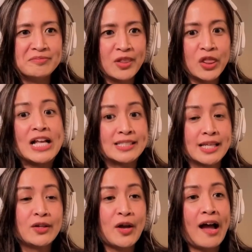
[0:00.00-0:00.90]
things
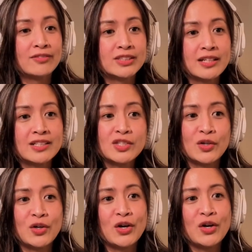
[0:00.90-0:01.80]
that you have to
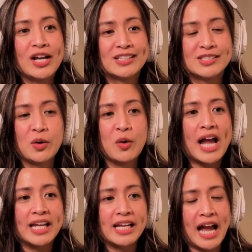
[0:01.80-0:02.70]
consider, and so
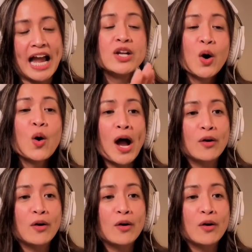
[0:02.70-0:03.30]
I know how